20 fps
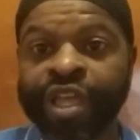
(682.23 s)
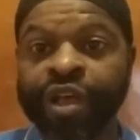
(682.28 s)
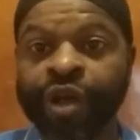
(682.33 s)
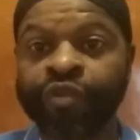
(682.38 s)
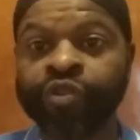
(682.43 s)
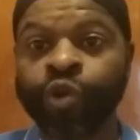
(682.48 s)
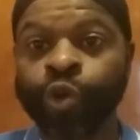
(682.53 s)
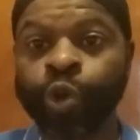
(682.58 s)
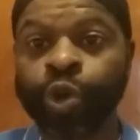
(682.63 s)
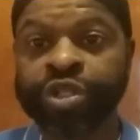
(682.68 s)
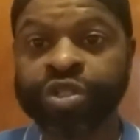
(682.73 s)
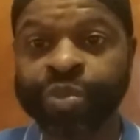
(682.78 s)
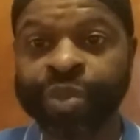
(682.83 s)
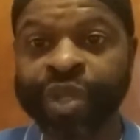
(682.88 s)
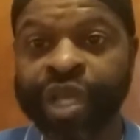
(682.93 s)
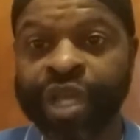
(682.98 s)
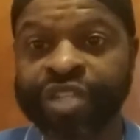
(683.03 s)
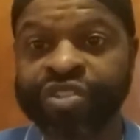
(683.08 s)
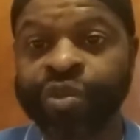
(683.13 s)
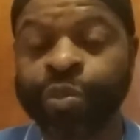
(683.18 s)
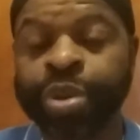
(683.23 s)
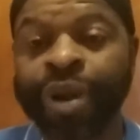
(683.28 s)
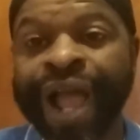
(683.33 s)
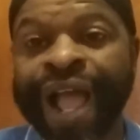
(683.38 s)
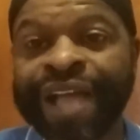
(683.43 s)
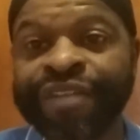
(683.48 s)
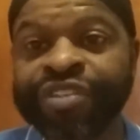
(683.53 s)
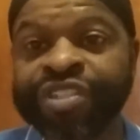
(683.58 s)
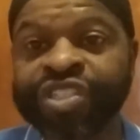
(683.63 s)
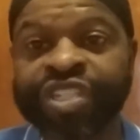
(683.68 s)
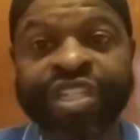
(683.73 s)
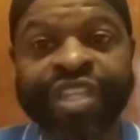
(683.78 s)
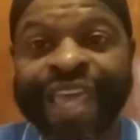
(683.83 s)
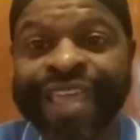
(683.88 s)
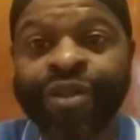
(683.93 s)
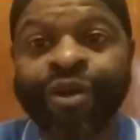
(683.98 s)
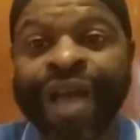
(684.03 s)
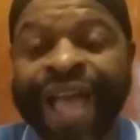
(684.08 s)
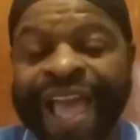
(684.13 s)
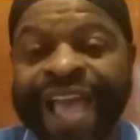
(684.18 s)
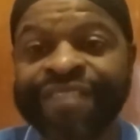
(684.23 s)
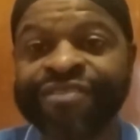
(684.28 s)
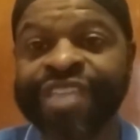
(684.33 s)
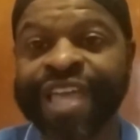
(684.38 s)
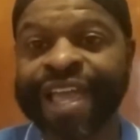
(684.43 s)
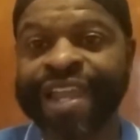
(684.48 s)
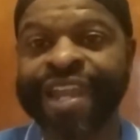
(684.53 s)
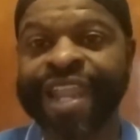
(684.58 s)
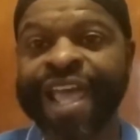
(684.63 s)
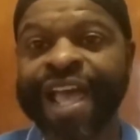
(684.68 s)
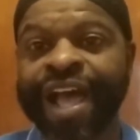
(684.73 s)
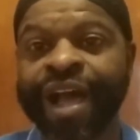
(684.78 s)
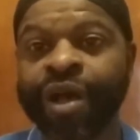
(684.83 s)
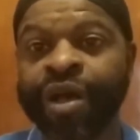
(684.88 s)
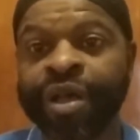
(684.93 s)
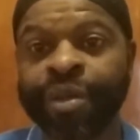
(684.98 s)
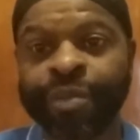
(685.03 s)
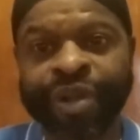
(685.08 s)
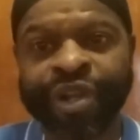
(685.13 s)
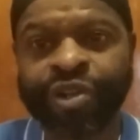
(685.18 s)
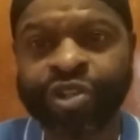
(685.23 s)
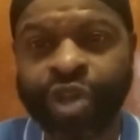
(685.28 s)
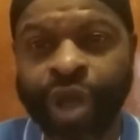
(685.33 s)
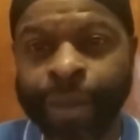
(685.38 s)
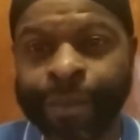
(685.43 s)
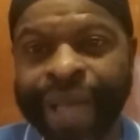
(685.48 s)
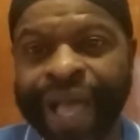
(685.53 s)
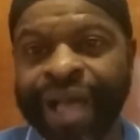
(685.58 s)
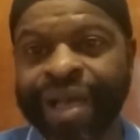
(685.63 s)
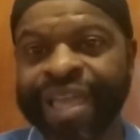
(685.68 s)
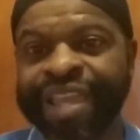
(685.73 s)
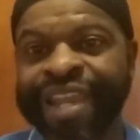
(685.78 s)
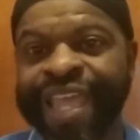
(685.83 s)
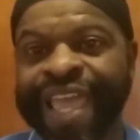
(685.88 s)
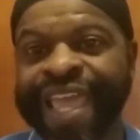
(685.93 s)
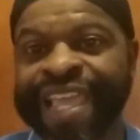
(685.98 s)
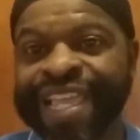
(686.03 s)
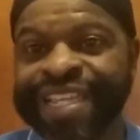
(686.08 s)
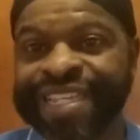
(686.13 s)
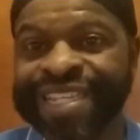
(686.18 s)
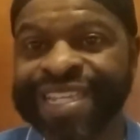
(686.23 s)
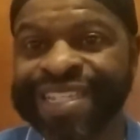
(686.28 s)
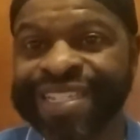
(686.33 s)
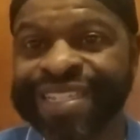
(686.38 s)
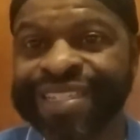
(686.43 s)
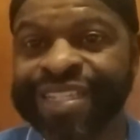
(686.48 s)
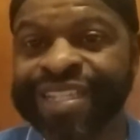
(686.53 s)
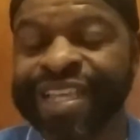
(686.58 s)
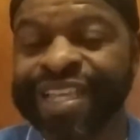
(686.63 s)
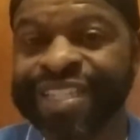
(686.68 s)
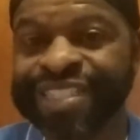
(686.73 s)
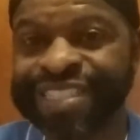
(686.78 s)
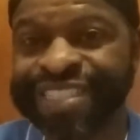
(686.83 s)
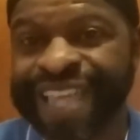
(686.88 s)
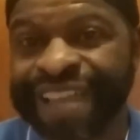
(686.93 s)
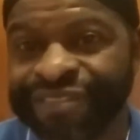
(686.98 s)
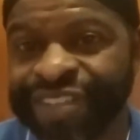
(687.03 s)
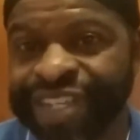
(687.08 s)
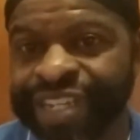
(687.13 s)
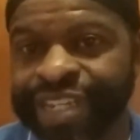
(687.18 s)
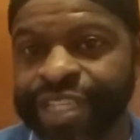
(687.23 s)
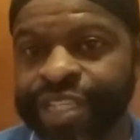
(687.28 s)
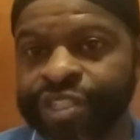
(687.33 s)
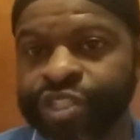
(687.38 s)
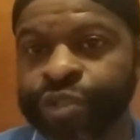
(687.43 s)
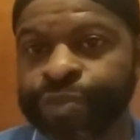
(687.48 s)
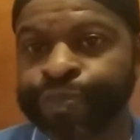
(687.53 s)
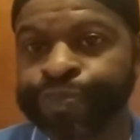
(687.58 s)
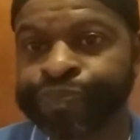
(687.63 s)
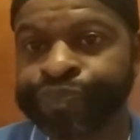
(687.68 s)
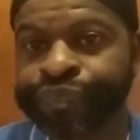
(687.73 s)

Of course, because of privacy, they don't have that now, but you're talking about in the 1870s.